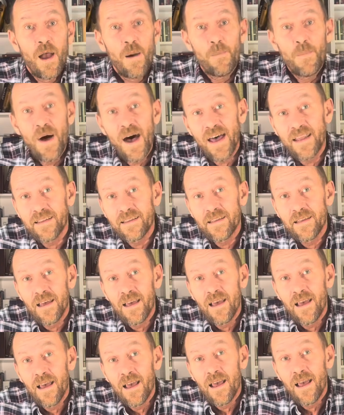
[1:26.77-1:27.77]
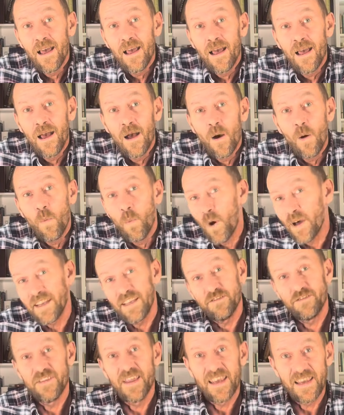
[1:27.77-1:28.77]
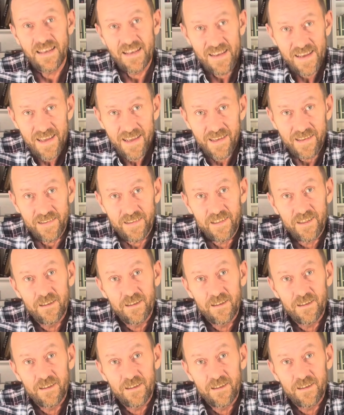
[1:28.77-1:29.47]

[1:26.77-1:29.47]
But what if they did?